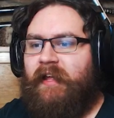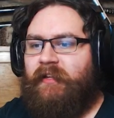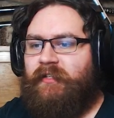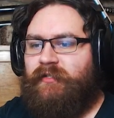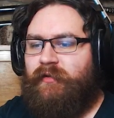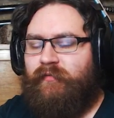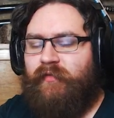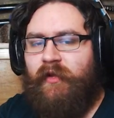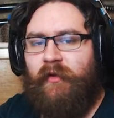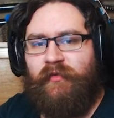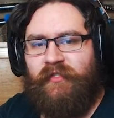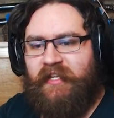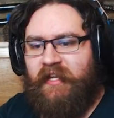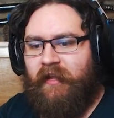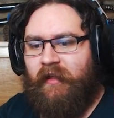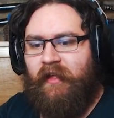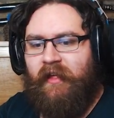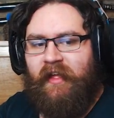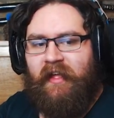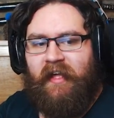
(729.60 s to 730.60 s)
so if you
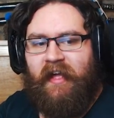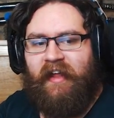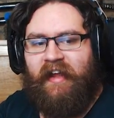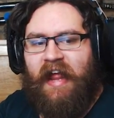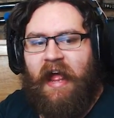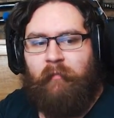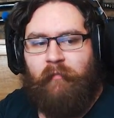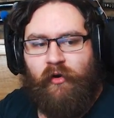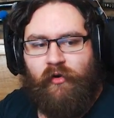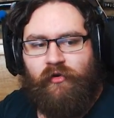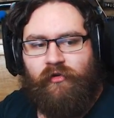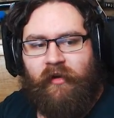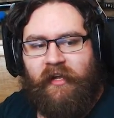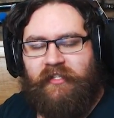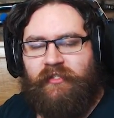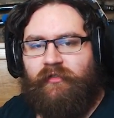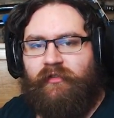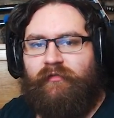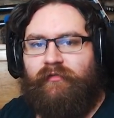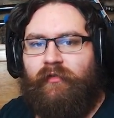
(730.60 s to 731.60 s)
see an ammo
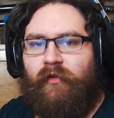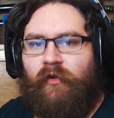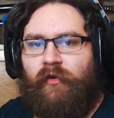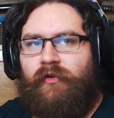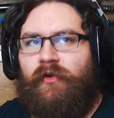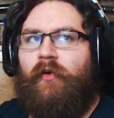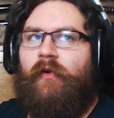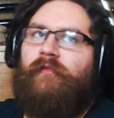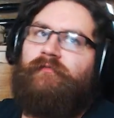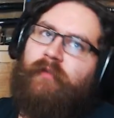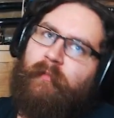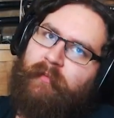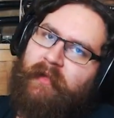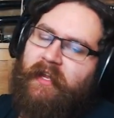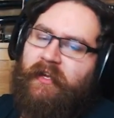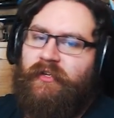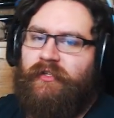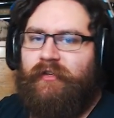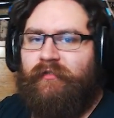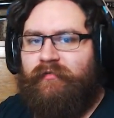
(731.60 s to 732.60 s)
crate on the floor, go and
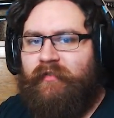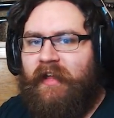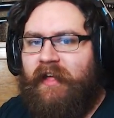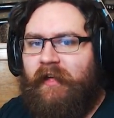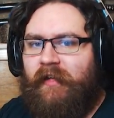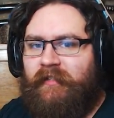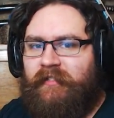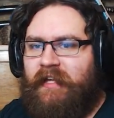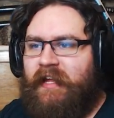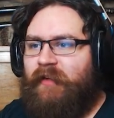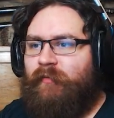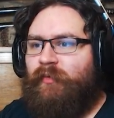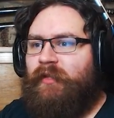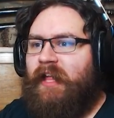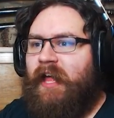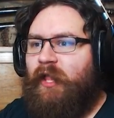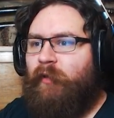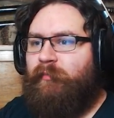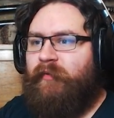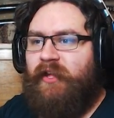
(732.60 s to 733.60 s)
replenish your flares. It will
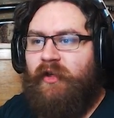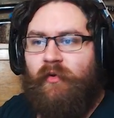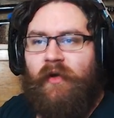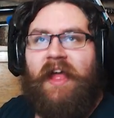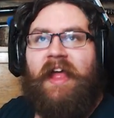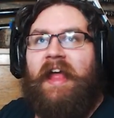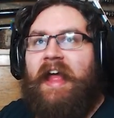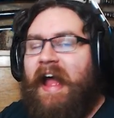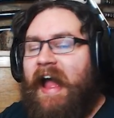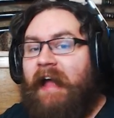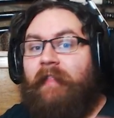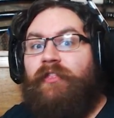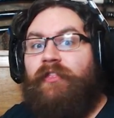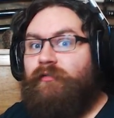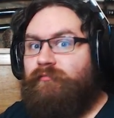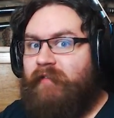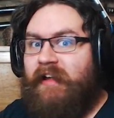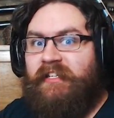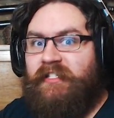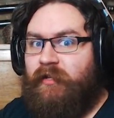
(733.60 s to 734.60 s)
help you and the
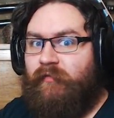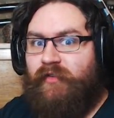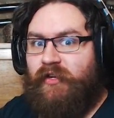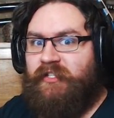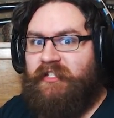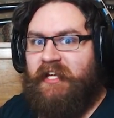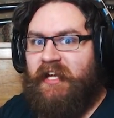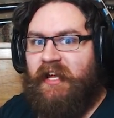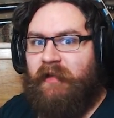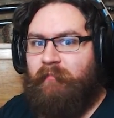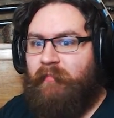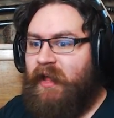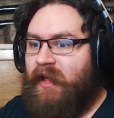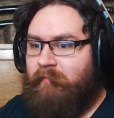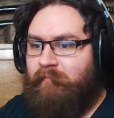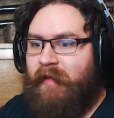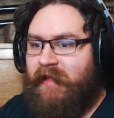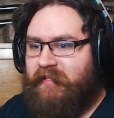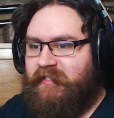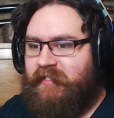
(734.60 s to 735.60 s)
rest of your team
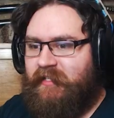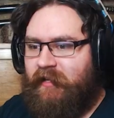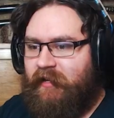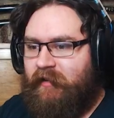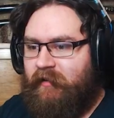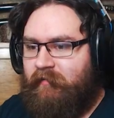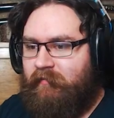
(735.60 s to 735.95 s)
immensely.